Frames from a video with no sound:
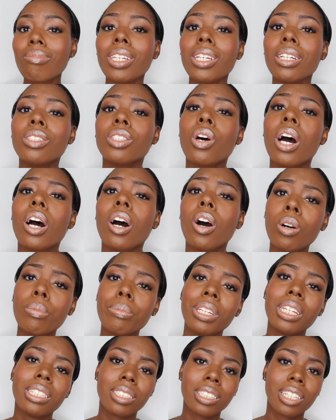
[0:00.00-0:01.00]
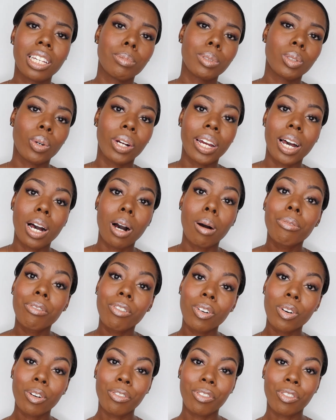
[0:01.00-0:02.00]
So I hope these tips were
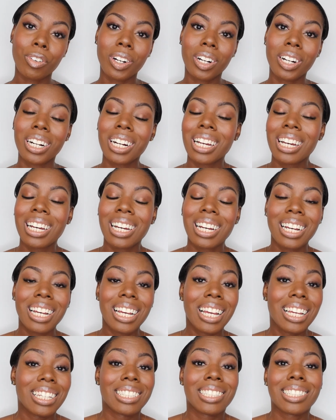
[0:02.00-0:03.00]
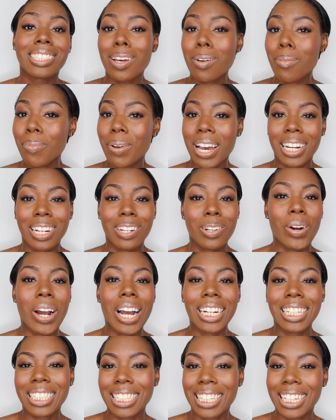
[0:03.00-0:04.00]
helpful for somebody
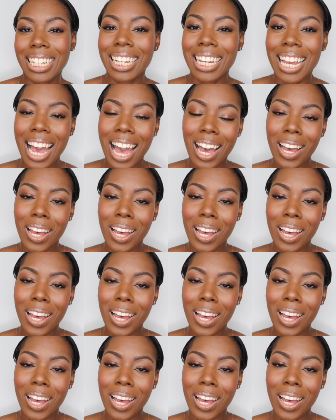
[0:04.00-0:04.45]
watching.